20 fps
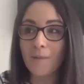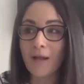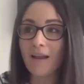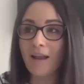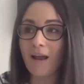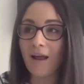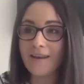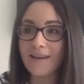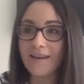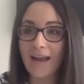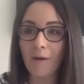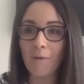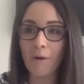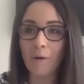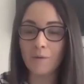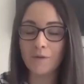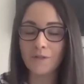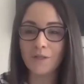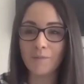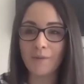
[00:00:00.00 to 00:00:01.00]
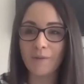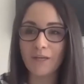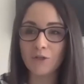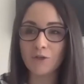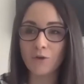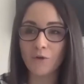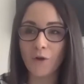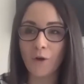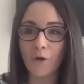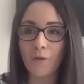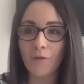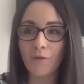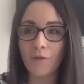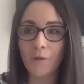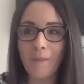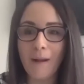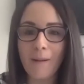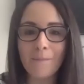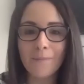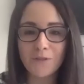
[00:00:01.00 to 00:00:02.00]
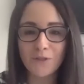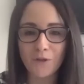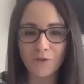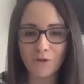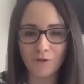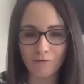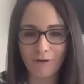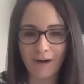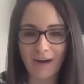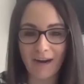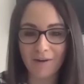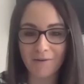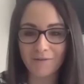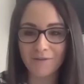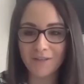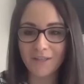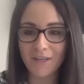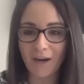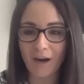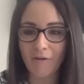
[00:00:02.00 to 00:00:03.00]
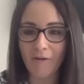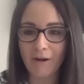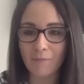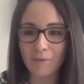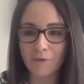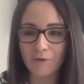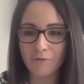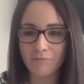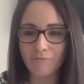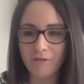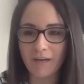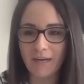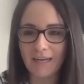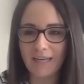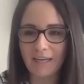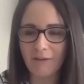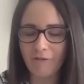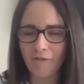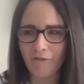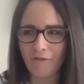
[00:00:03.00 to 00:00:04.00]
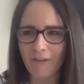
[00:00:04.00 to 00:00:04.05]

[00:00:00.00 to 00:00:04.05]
Now I want to make sure that the members on the ground are able to really